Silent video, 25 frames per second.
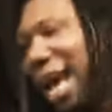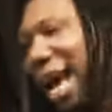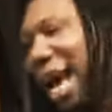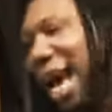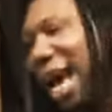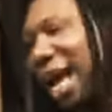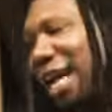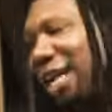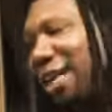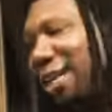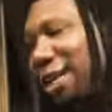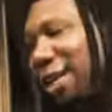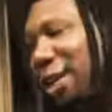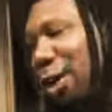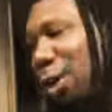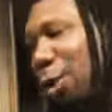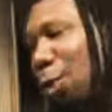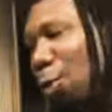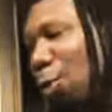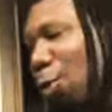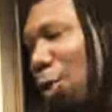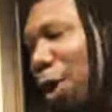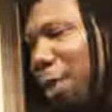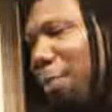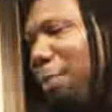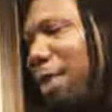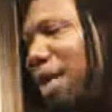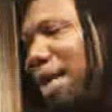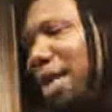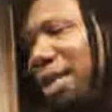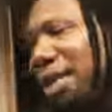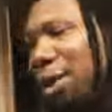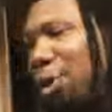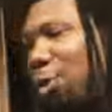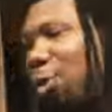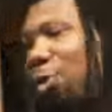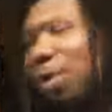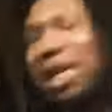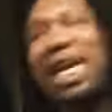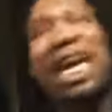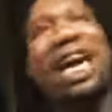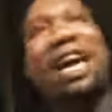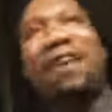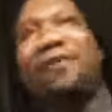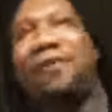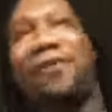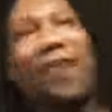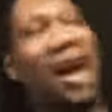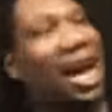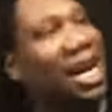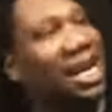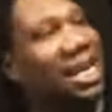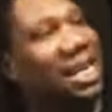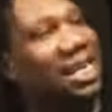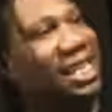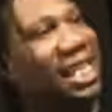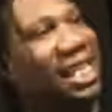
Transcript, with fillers: and women who can't find a